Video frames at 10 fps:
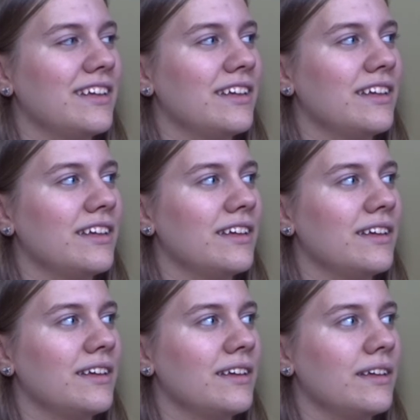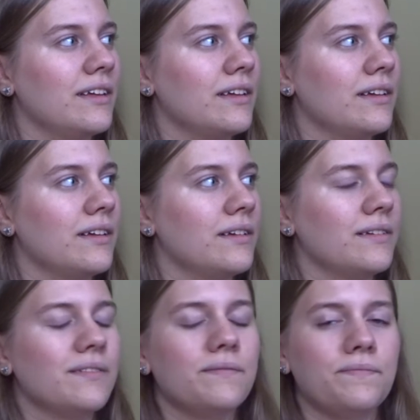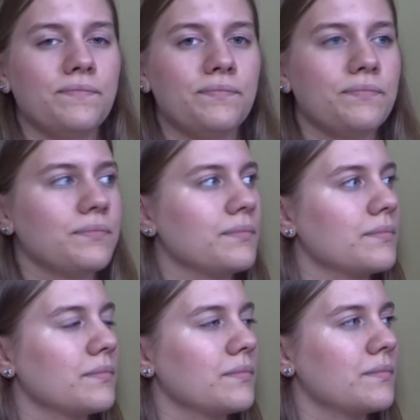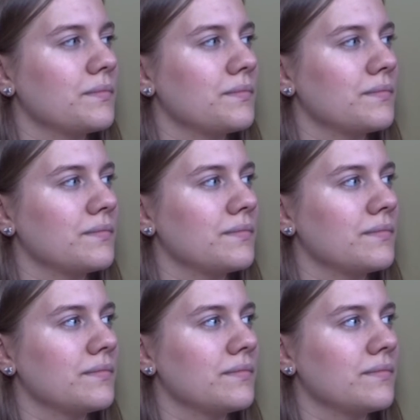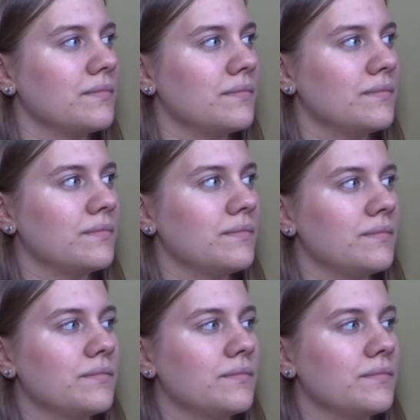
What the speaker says: This person isn't speaking.